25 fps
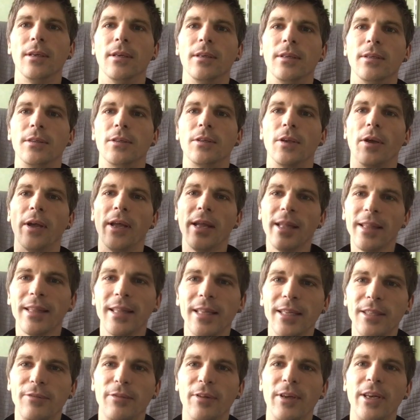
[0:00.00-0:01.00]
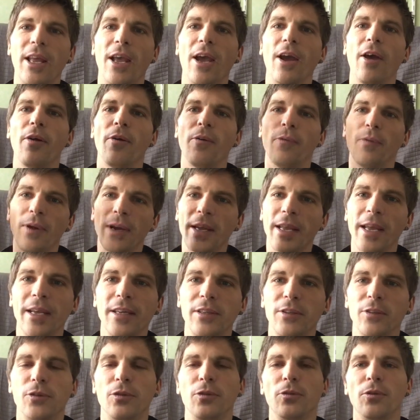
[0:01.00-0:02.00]
So in this video, we're going
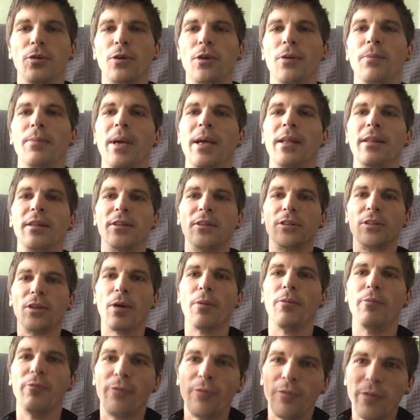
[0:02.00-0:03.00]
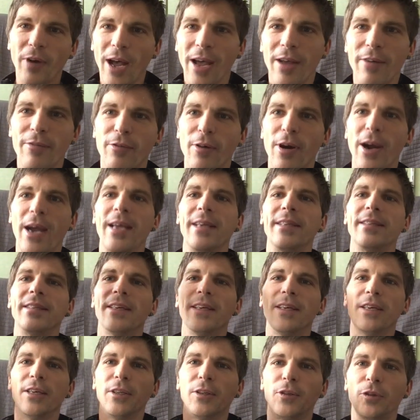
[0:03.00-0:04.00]
to talk about the top 5 ways
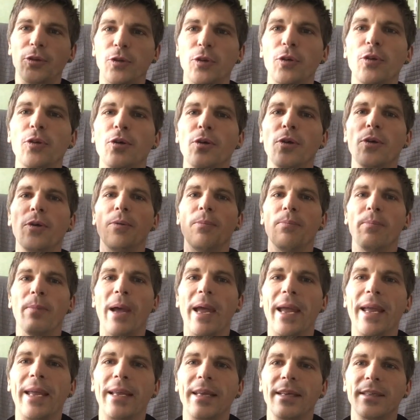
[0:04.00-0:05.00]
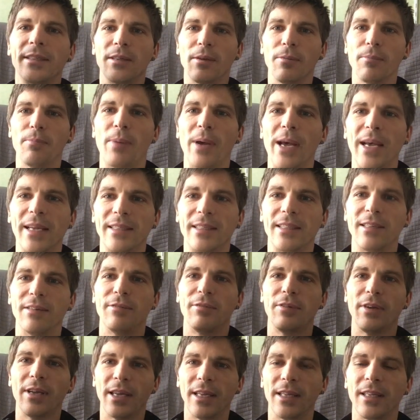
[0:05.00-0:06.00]
to make some passive
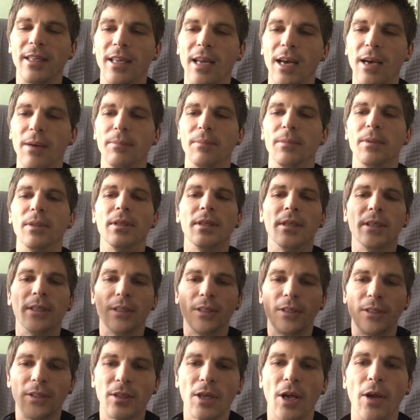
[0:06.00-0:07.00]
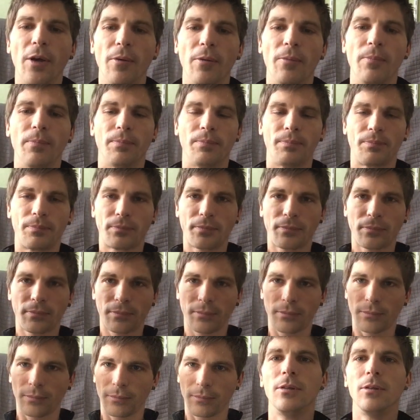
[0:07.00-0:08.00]
income. So
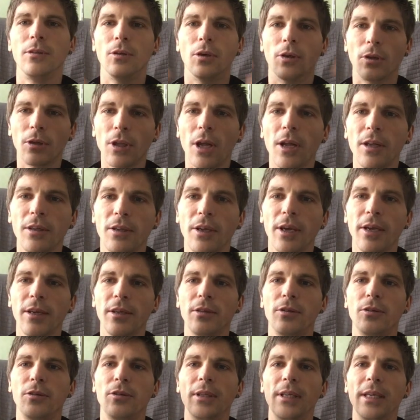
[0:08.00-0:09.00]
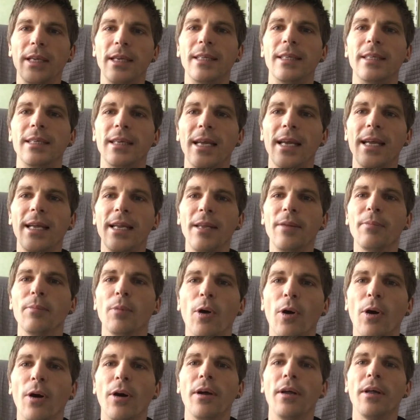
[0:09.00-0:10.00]
you're not going to need any
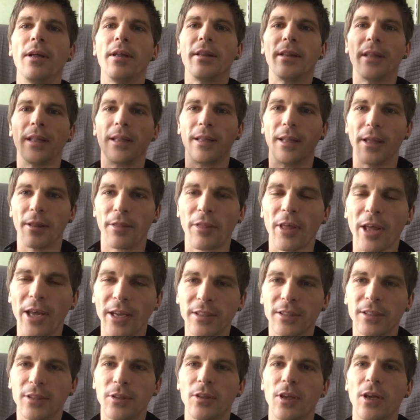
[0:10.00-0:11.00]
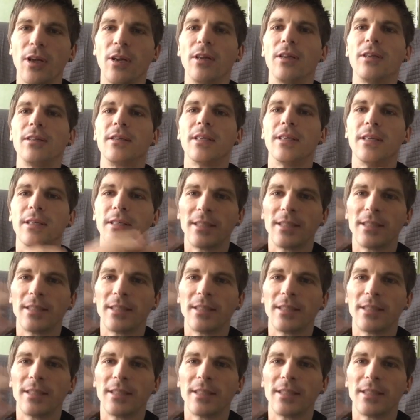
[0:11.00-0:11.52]
more than $1,000.